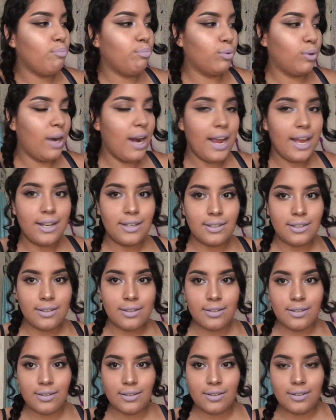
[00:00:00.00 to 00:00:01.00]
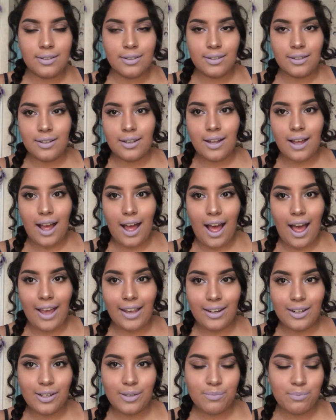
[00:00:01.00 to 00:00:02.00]
brand
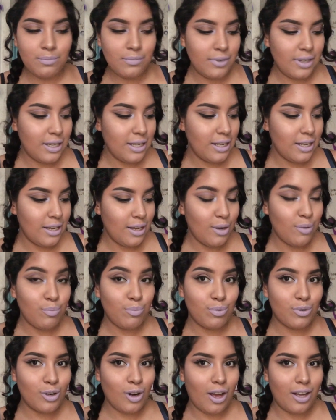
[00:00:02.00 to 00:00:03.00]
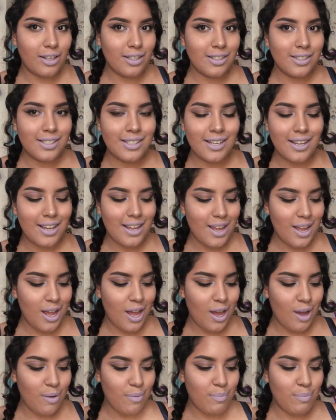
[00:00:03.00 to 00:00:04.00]
item product,
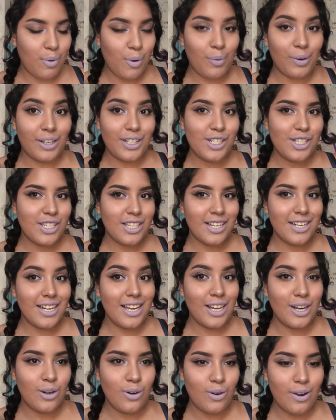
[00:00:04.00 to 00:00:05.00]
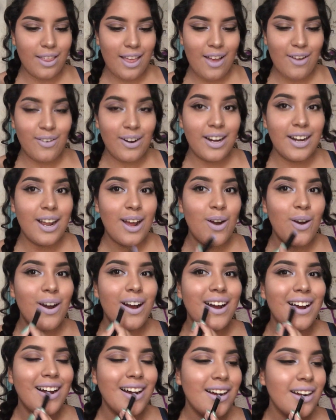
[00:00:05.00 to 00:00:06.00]
but we're just gonna ignore that right
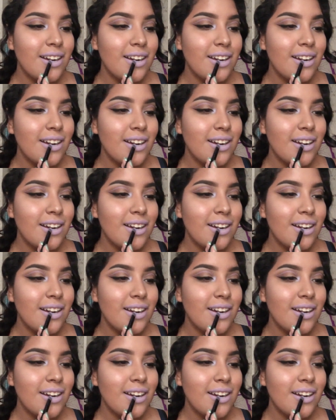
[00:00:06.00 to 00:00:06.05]
now.